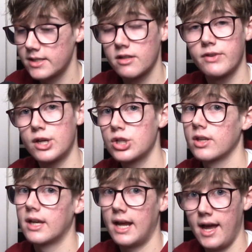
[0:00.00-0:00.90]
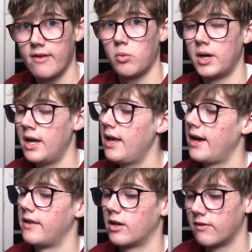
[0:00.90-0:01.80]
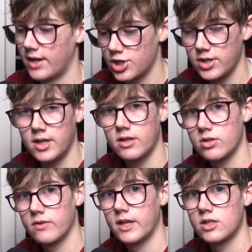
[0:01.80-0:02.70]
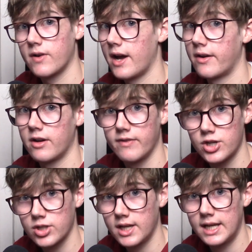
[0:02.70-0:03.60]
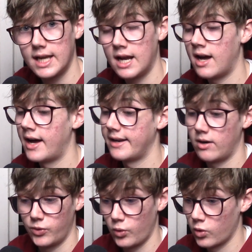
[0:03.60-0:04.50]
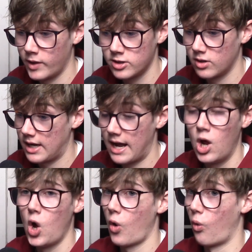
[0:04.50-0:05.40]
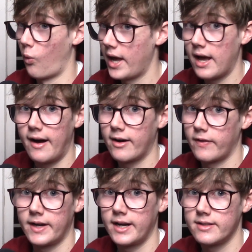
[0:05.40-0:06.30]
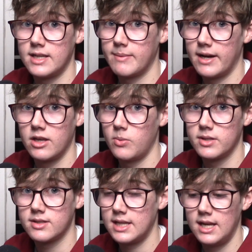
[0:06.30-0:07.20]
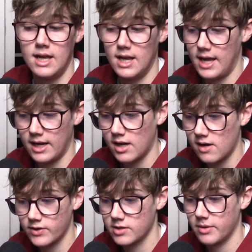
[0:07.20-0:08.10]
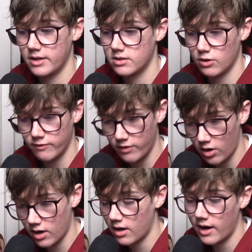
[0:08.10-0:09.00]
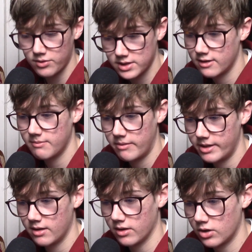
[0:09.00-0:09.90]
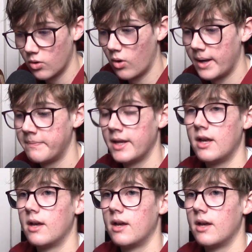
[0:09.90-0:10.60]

is eventually going to have one, and they're eventually going to turn things around, and they're eventually going to get hot. Now, Northwestern got way hotter than any team IU has seen in conference play so far, outside of maybe Illinois,